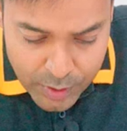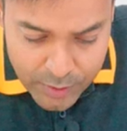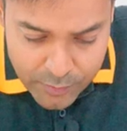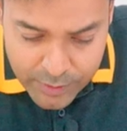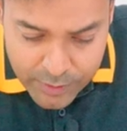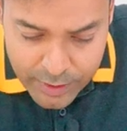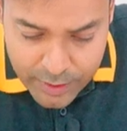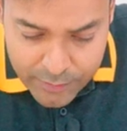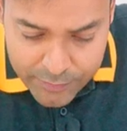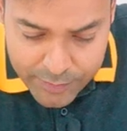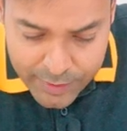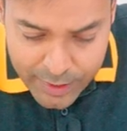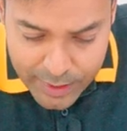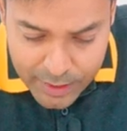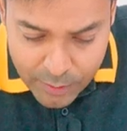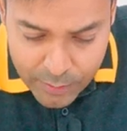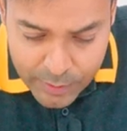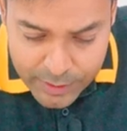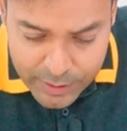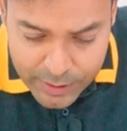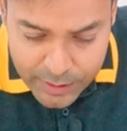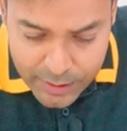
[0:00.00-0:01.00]
we have
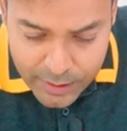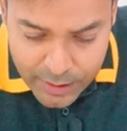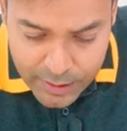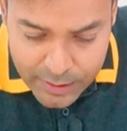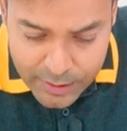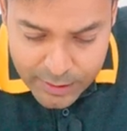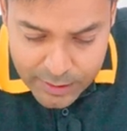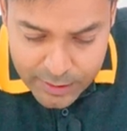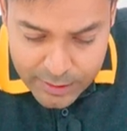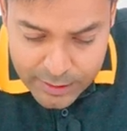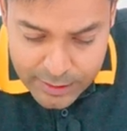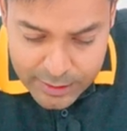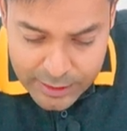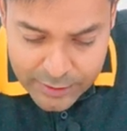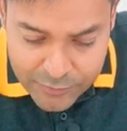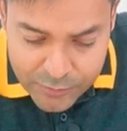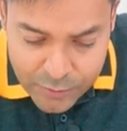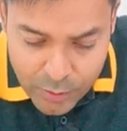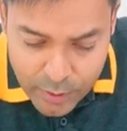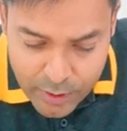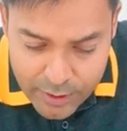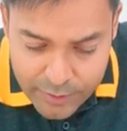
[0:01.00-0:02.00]
calculated under
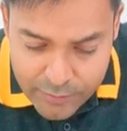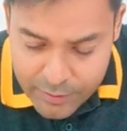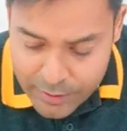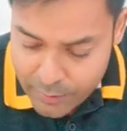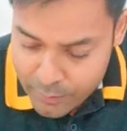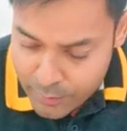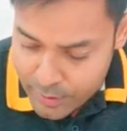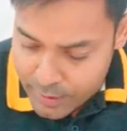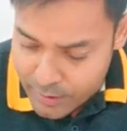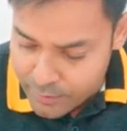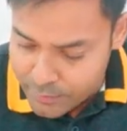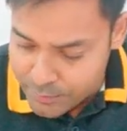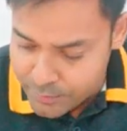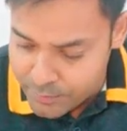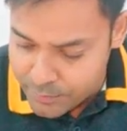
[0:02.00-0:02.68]
LIFO everyone,